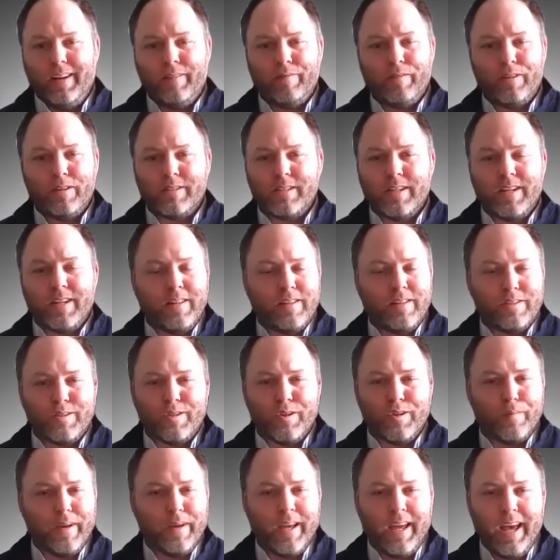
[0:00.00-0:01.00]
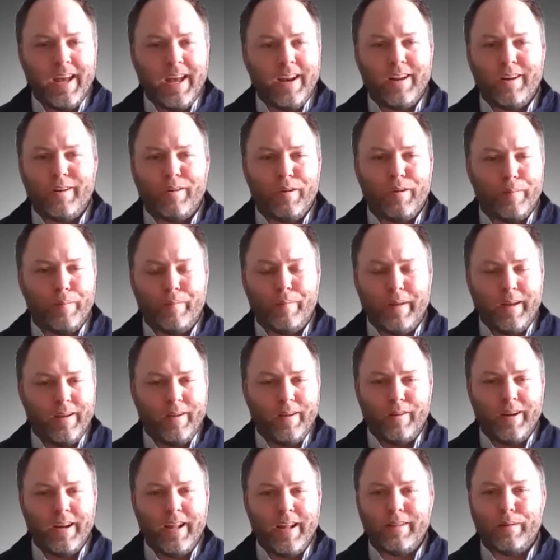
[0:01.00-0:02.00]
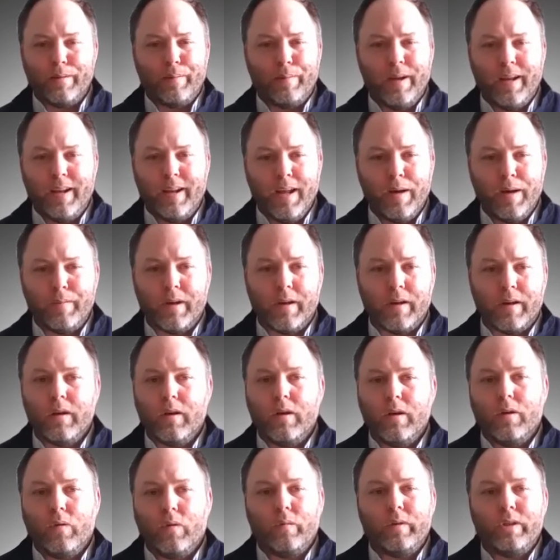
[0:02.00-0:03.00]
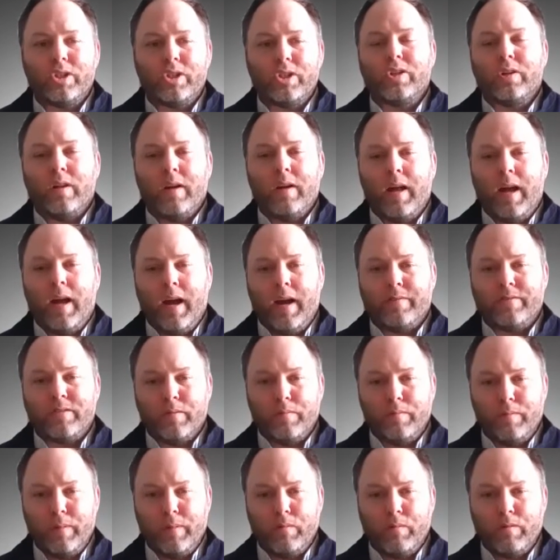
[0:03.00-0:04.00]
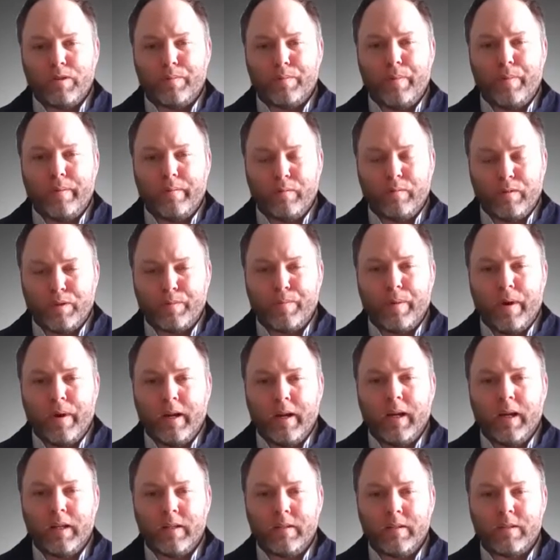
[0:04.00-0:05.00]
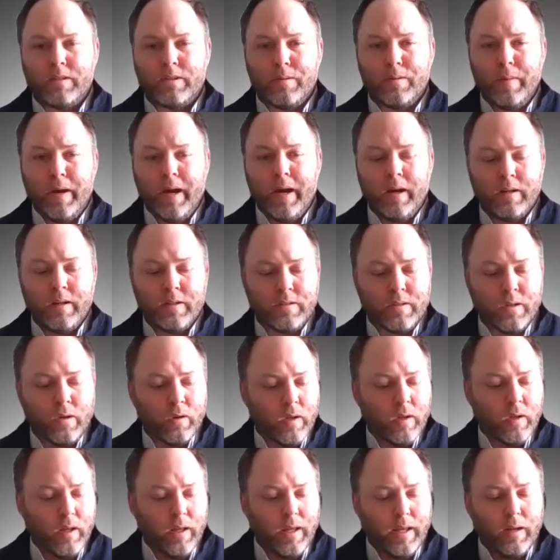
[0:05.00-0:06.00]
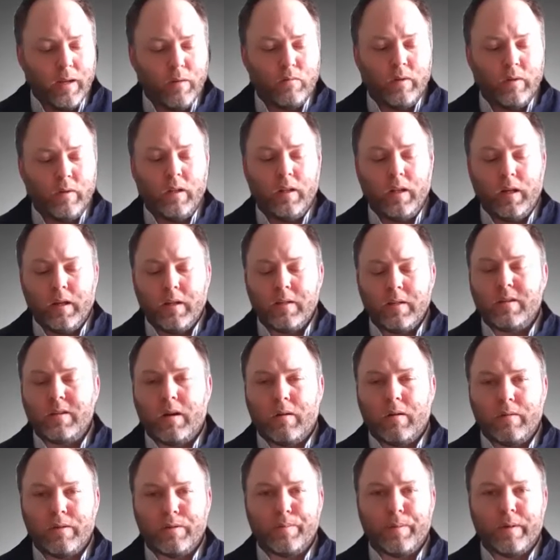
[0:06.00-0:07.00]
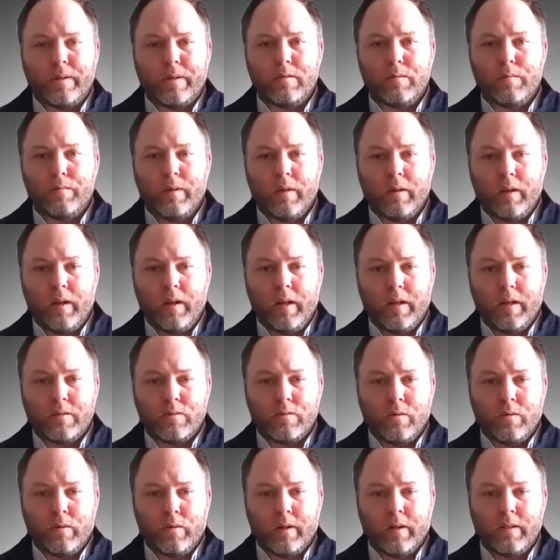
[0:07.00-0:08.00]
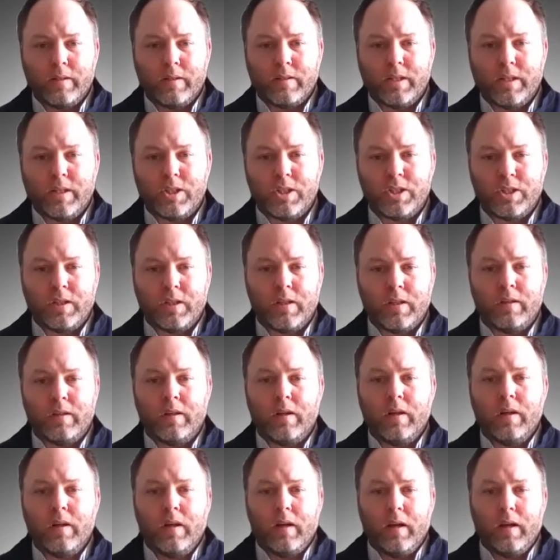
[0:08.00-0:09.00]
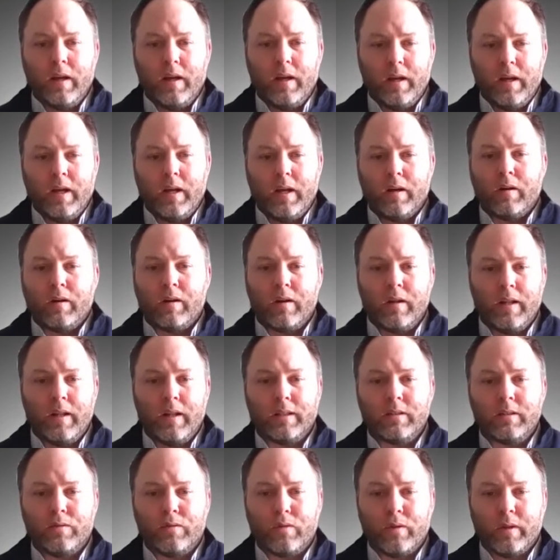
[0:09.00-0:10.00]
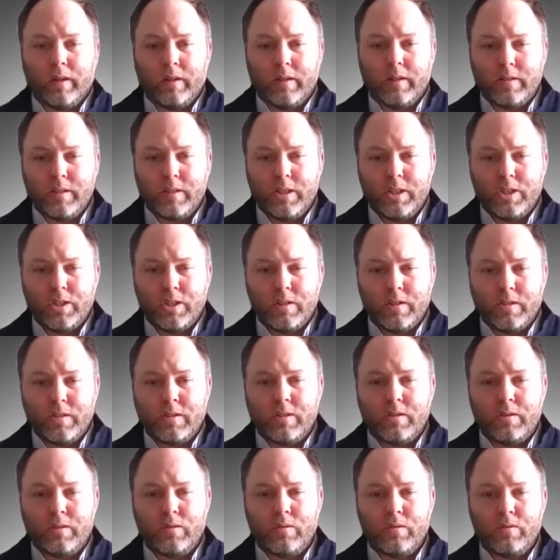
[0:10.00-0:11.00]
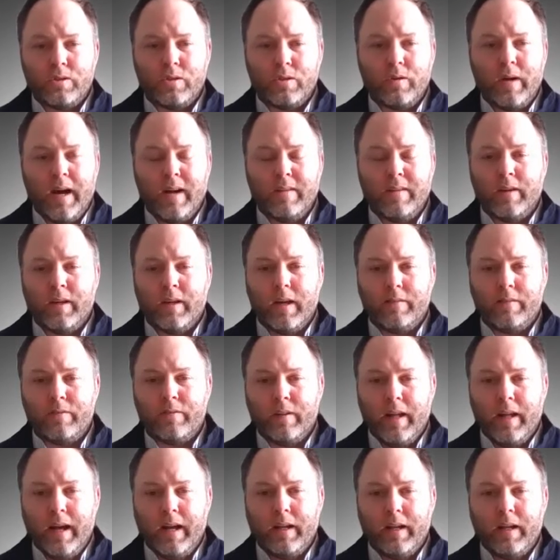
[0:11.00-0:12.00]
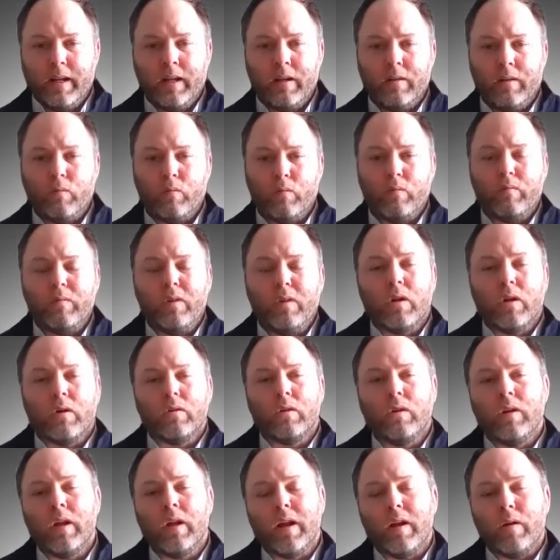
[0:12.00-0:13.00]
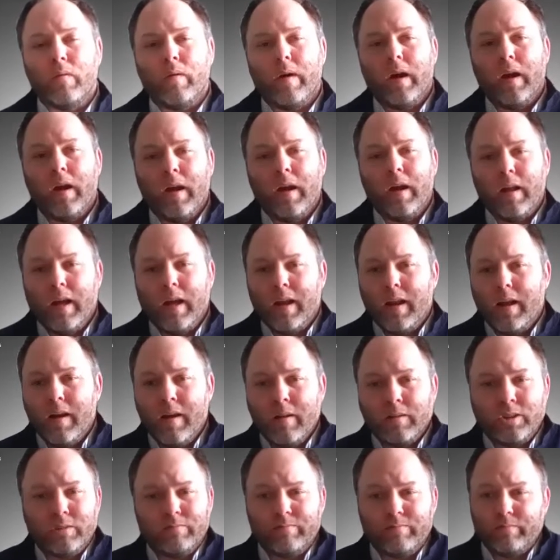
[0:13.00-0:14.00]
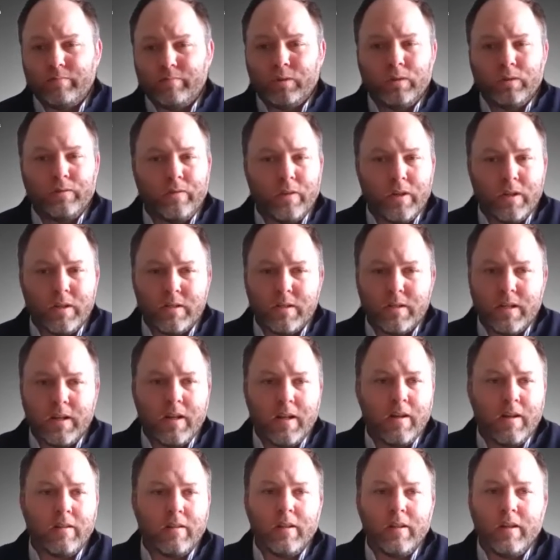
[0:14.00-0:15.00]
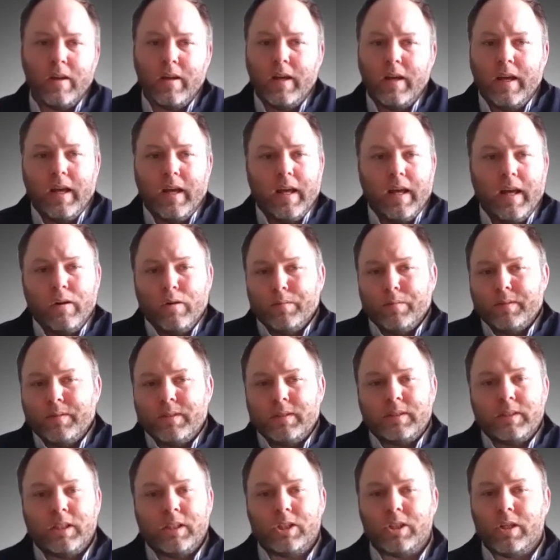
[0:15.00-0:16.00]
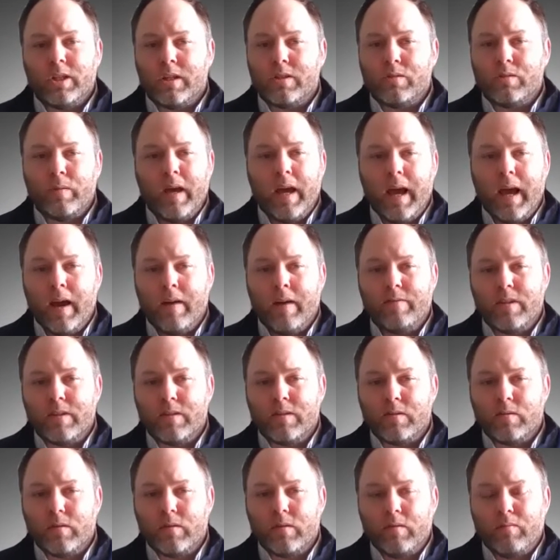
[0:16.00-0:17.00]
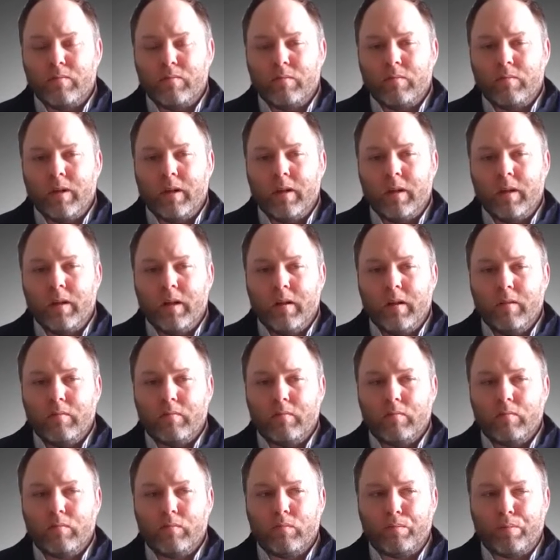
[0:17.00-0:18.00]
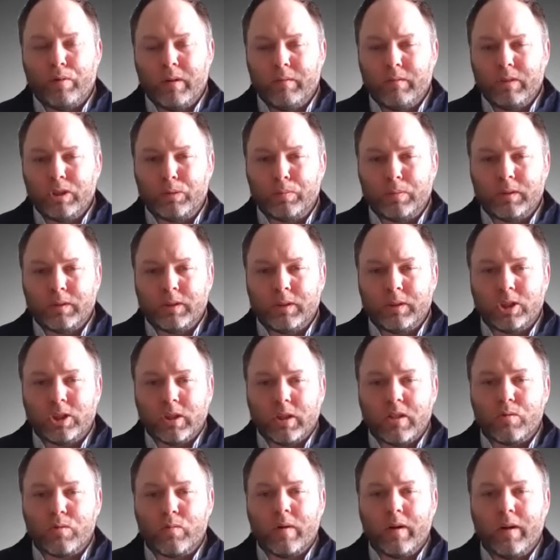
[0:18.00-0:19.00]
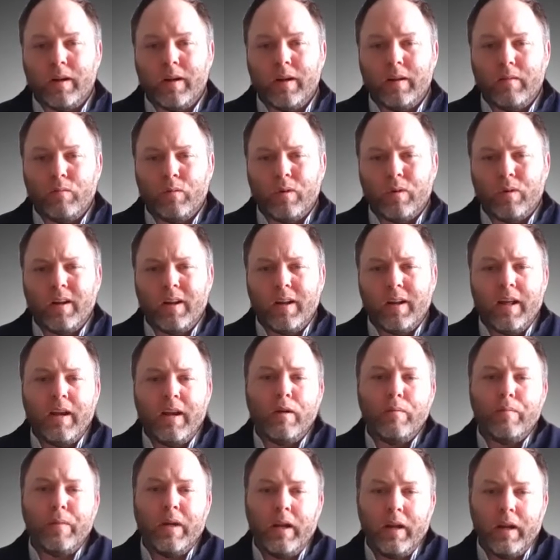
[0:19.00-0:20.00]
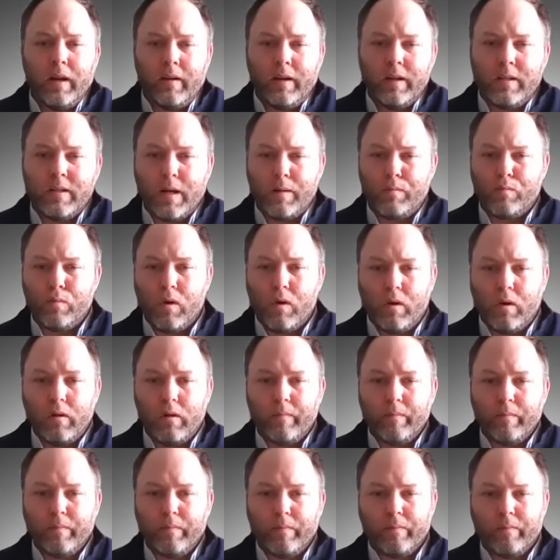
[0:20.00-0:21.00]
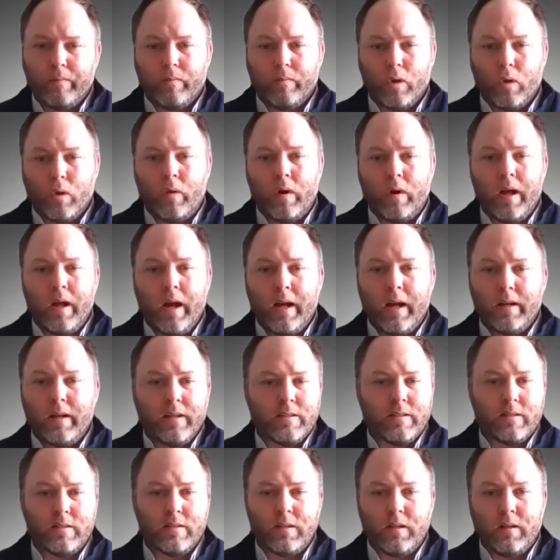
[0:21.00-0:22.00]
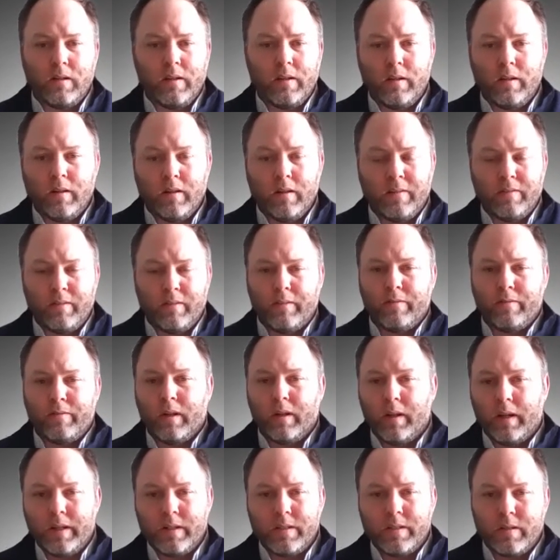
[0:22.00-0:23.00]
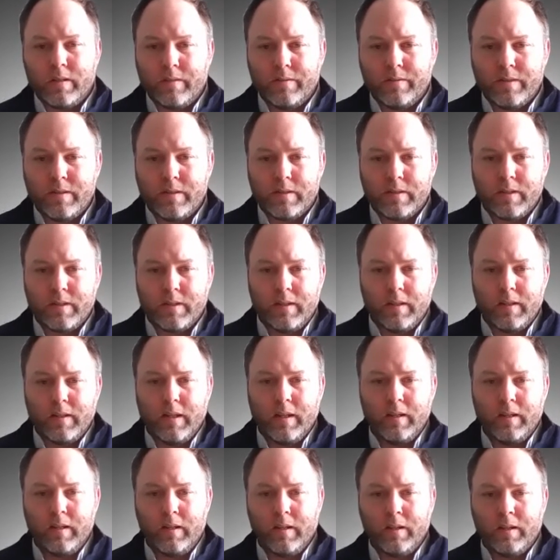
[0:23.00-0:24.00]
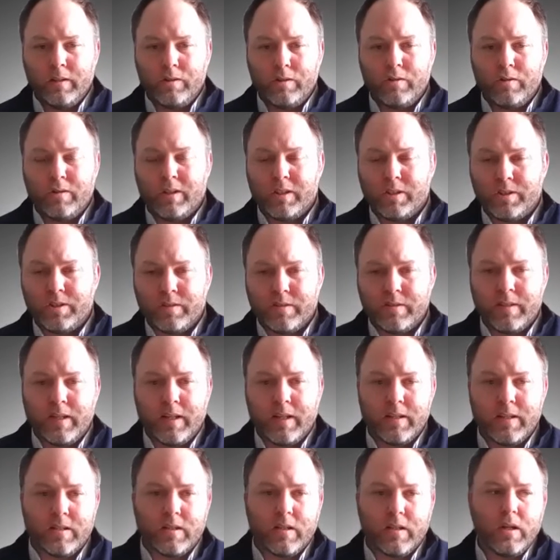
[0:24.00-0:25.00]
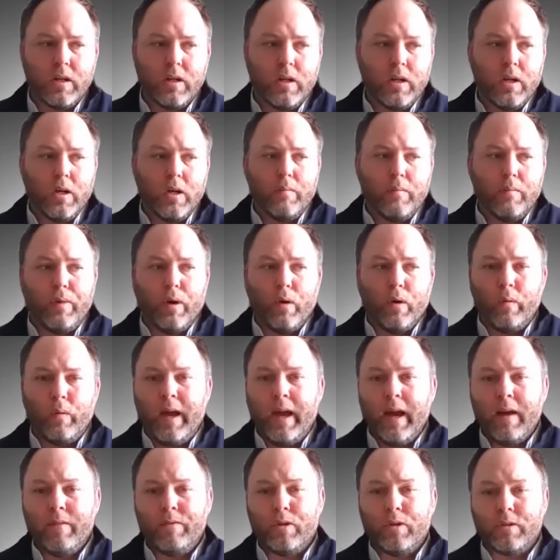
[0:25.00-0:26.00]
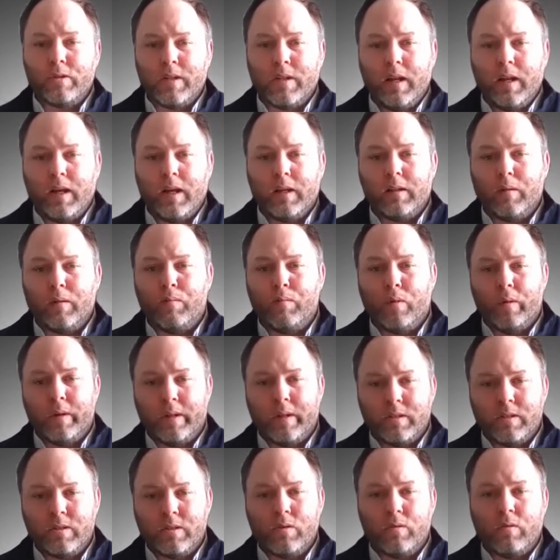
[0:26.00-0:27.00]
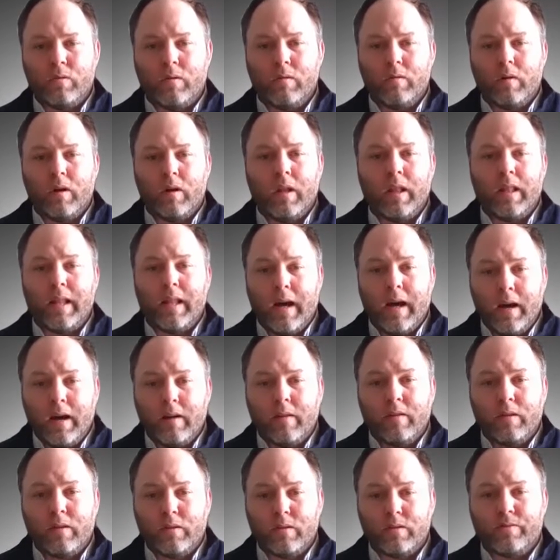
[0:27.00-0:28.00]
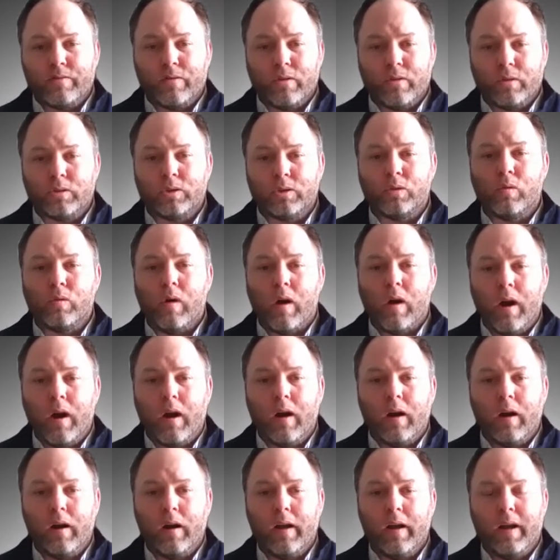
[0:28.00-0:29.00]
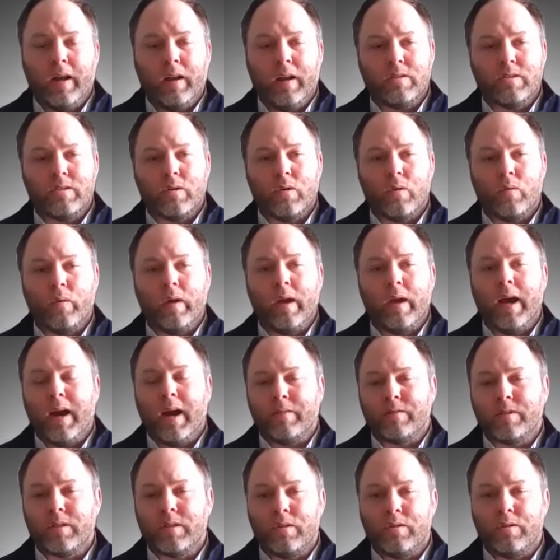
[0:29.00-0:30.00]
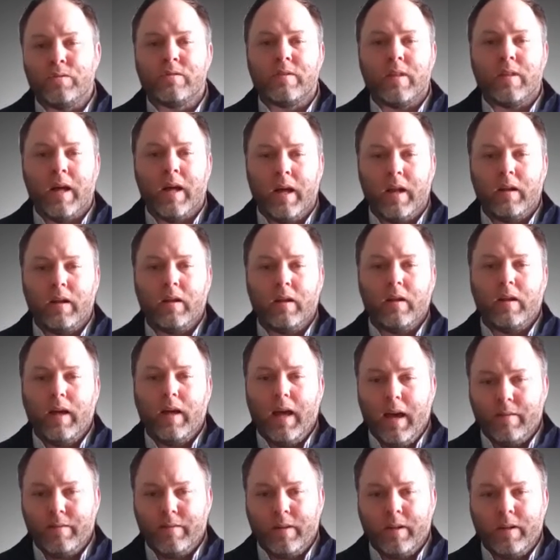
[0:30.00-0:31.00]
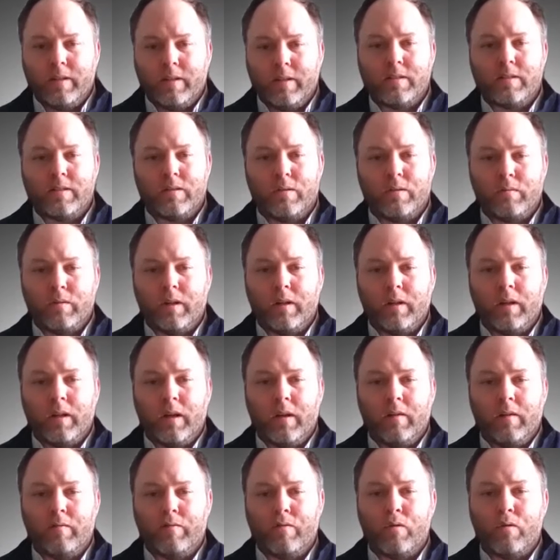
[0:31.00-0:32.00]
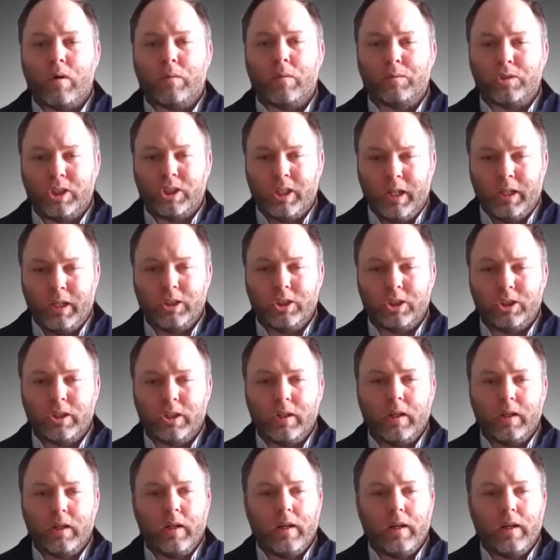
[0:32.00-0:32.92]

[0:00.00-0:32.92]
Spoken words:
If there's another snowmageddon or another pandemic, we shouldn't have to be responding in such a manner. So it really is our responsibility as an organization and collective organizations to advocate for that. And, United Way, NL, Food First, NL, and Homelessness St. John's, we have this really privileged position because we're in an intermediary type role. We're not necessarily delivering frontline services in the traditional sense, but we have those connecting points to a lot of those folks who are. And so we have to use that evidence to really inform change.